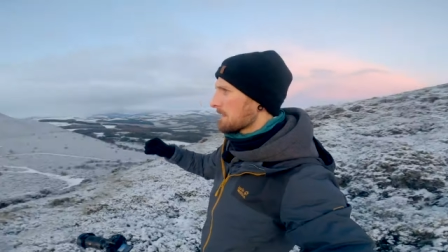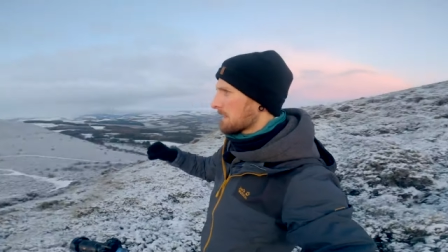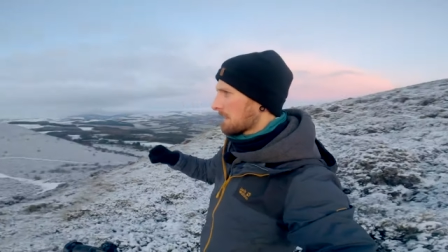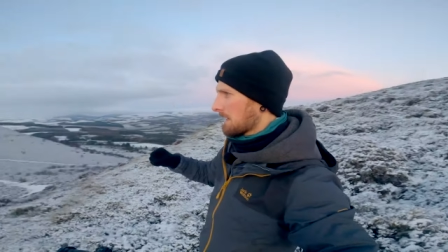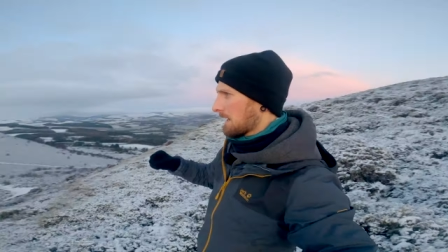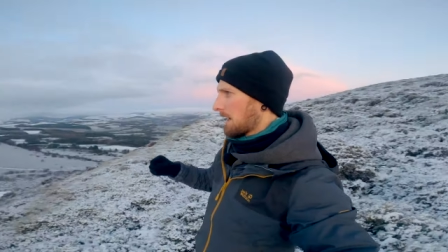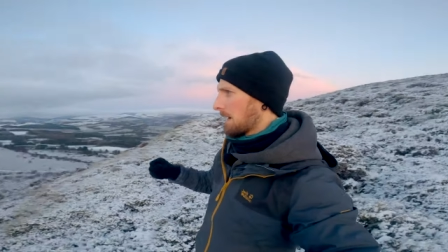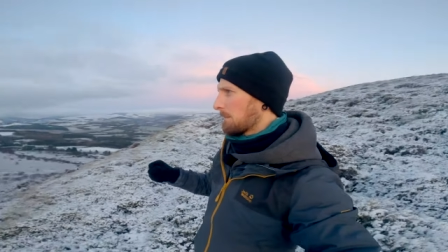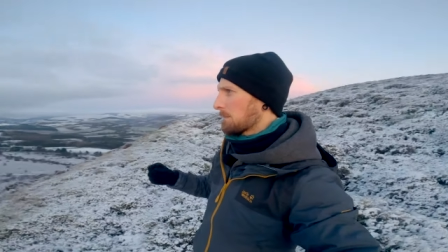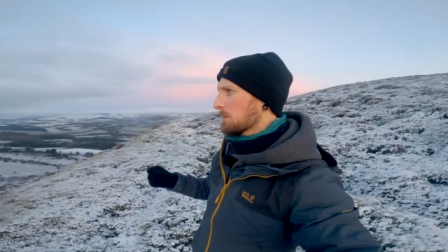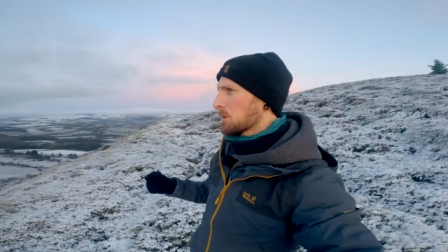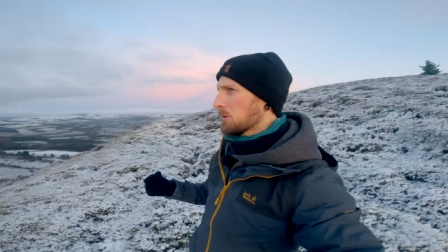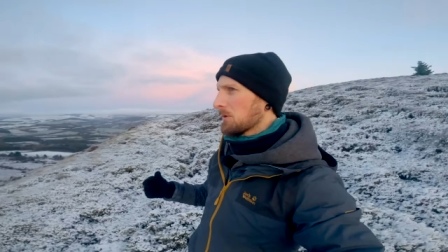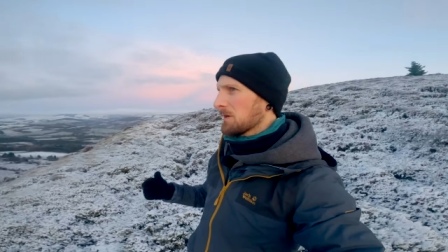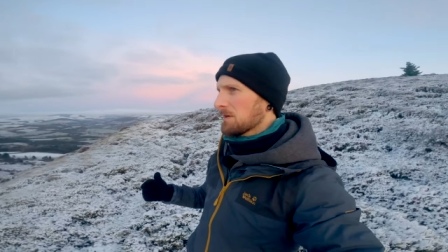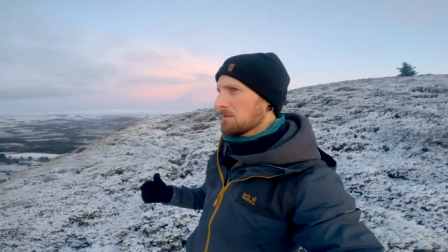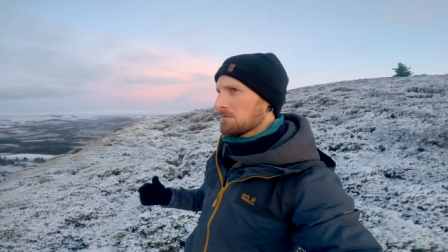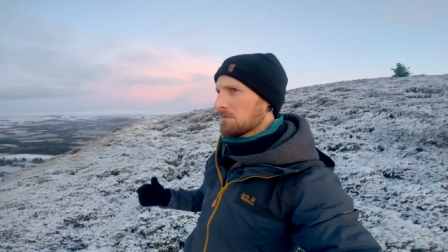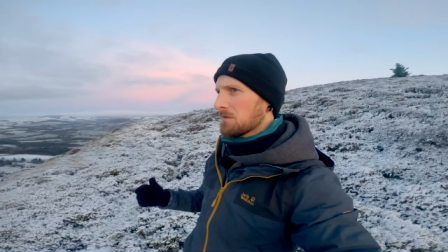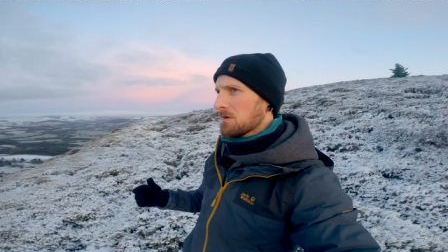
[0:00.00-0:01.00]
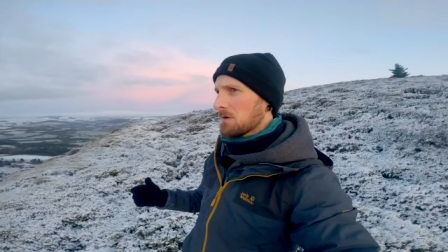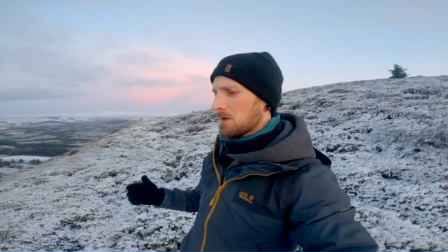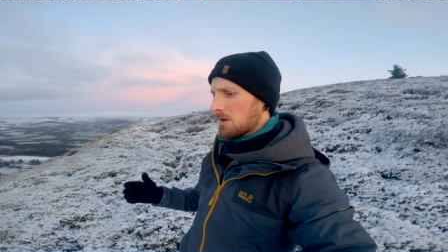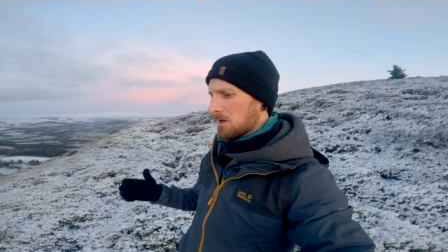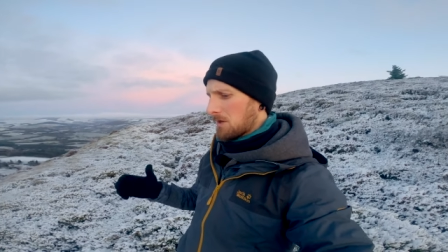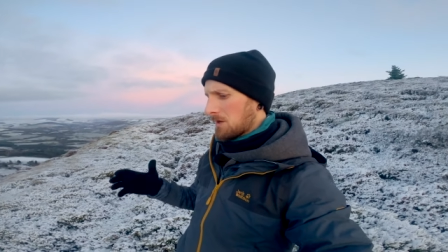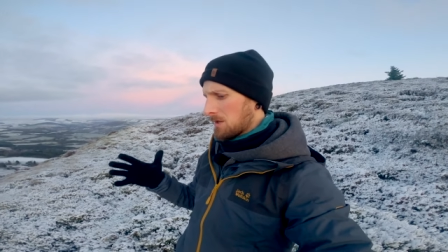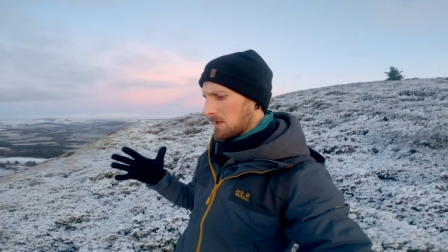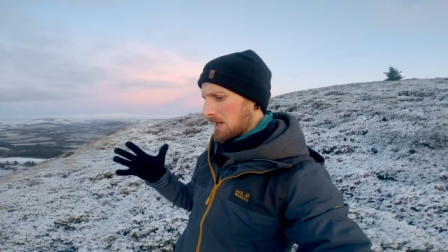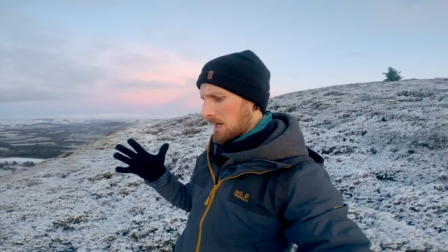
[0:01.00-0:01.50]
I'm going
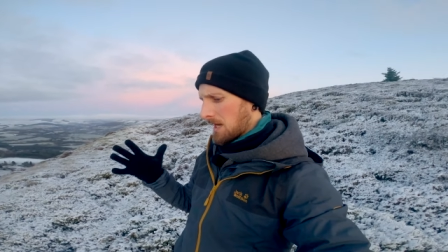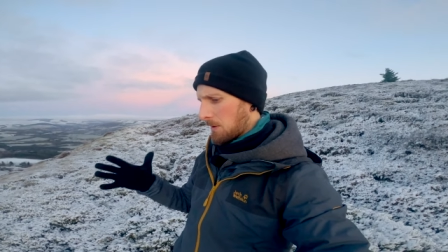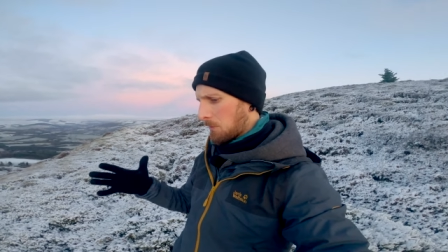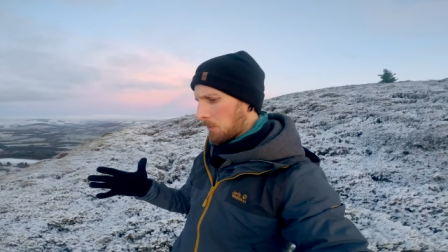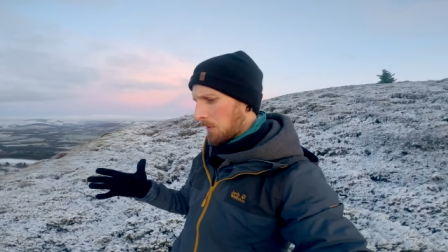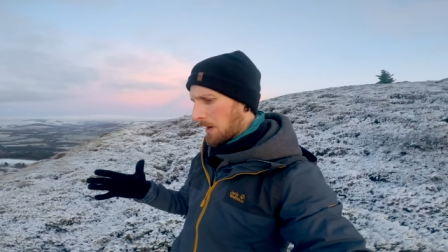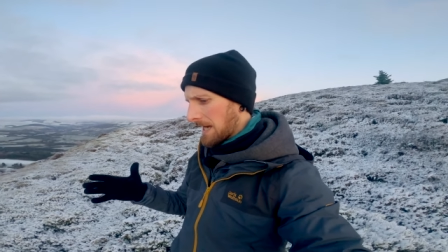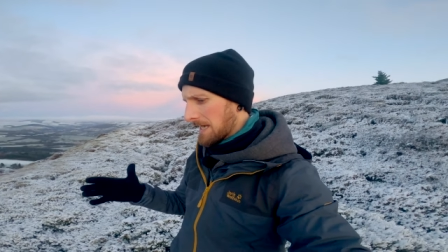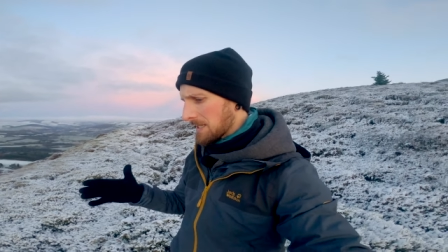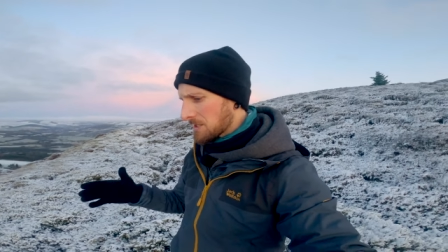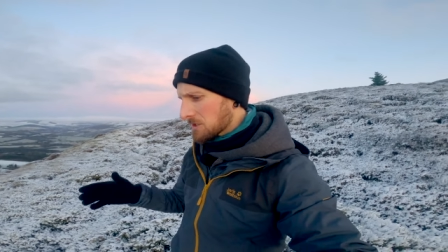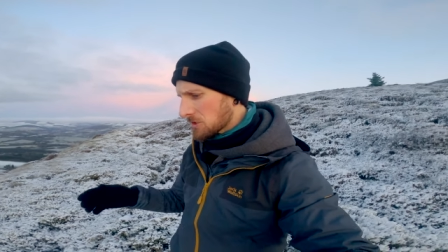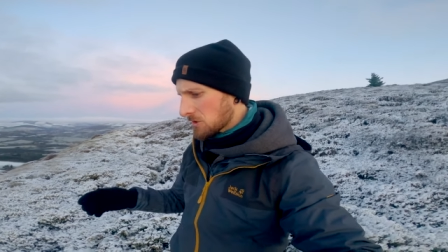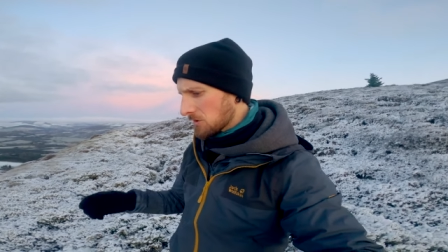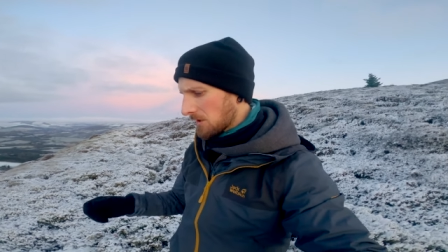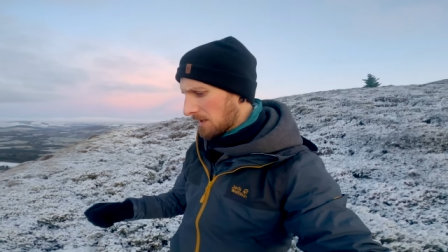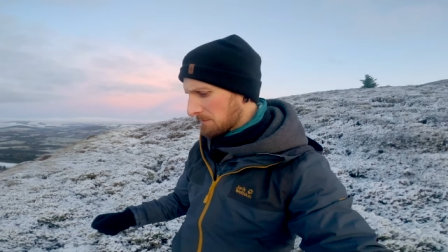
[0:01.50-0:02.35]
for a wide shot.